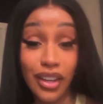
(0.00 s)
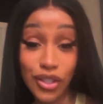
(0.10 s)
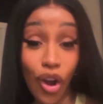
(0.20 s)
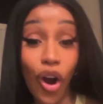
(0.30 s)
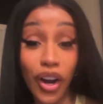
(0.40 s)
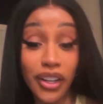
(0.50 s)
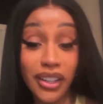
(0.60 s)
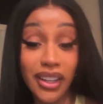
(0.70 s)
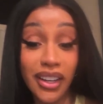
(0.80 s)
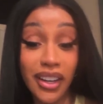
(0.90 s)
It's hard.
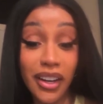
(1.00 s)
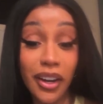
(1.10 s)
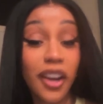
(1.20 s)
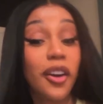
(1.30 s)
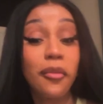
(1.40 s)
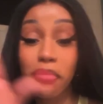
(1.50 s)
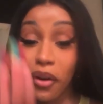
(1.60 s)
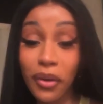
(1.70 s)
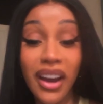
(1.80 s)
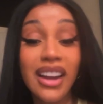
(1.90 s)

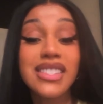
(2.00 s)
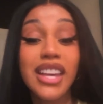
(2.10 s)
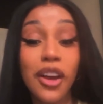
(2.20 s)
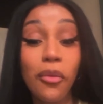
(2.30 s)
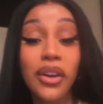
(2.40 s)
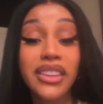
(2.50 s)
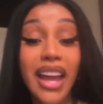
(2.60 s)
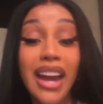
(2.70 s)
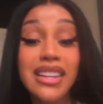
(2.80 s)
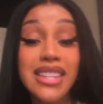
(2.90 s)
But we got to take it one
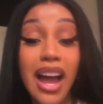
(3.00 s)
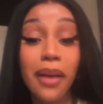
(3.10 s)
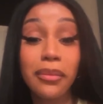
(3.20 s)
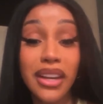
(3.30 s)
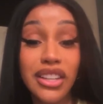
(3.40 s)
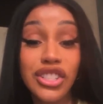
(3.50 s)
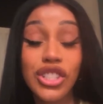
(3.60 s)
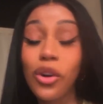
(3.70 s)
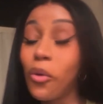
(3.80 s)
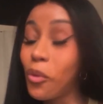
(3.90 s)
day at a time,
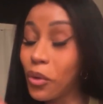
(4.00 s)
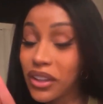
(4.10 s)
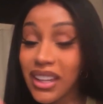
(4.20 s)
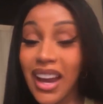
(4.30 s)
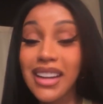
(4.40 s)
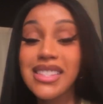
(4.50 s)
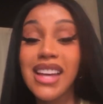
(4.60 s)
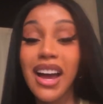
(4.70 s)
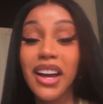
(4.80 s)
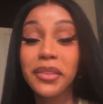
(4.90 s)
bitch. One day at a
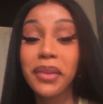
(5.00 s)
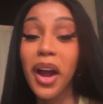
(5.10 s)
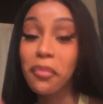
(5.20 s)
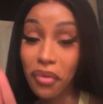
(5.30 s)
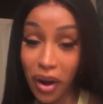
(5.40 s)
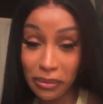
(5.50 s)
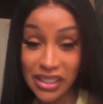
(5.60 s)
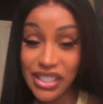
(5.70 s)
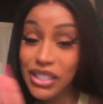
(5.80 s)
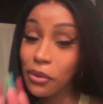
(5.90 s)
time. I
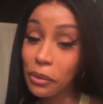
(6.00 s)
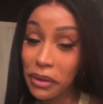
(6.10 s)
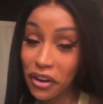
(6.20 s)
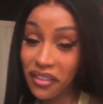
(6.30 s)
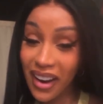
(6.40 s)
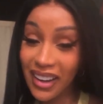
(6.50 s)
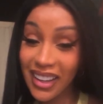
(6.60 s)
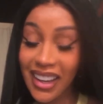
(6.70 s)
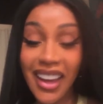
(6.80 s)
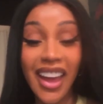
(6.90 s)
promise shit will be all right.
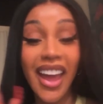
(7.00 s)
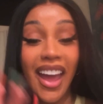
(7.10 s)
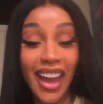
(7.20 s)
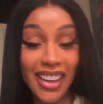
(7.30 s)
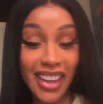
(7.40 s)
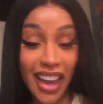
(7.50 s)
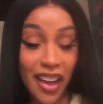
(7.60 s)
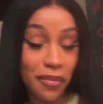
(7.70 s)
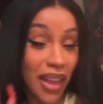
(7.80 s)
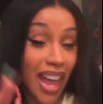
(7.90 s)
And
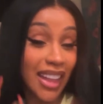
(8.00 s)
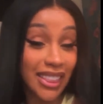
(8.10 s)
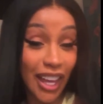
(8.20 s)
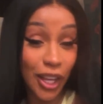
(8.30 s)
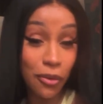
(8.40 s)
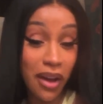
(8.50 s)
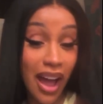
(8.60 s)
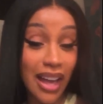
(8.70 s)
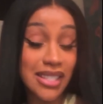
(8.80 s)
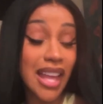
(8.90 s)
yeah, thank you
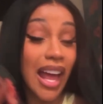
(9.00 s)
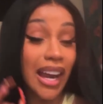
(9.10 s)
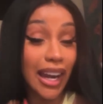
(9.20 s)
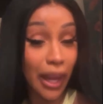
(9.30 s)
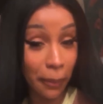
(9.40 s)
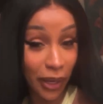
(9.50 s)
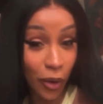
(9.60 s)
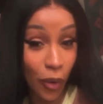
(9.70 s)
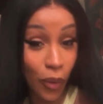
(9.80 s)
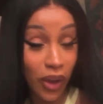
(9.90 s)
guys. Let me
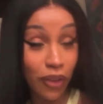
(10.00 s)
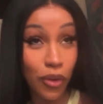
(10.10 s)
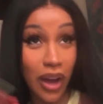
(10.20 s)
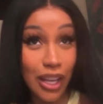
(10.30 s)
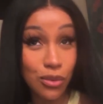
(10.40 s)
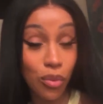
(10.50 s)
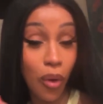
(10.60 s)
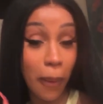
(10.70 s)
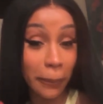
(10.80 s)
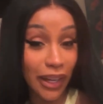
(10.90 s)
know if you guys
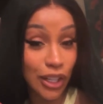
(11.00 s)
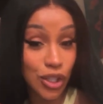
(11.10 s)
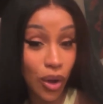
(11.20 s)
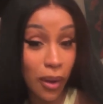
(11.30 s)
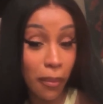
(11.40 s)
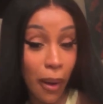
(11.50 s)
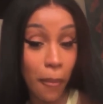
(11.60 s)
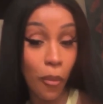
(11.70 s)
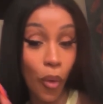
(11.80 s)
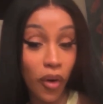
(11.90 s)
want me to talk
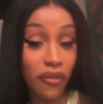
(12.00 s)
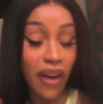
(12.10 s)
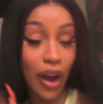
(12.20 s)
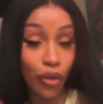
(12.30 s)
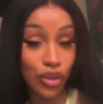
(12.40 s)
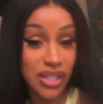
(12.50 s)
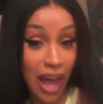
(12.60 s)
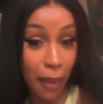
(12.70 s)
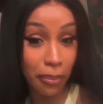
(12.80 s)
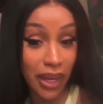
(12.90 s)
about more viral
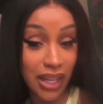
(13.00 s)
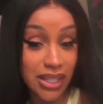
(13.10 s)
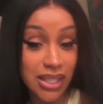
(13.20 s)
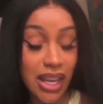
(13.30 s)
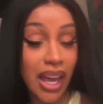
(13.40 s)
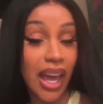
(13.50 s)
topics.